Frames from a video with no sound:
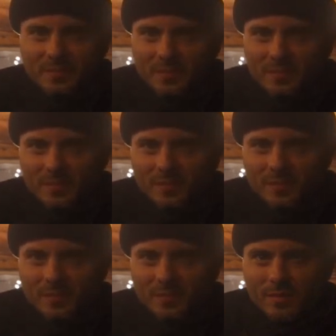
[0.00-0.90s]

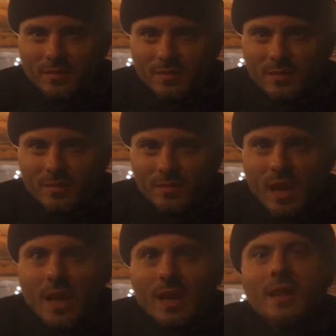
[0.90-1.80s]

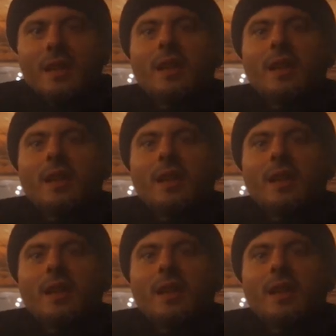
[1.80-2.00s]
No one is speaking in this clip.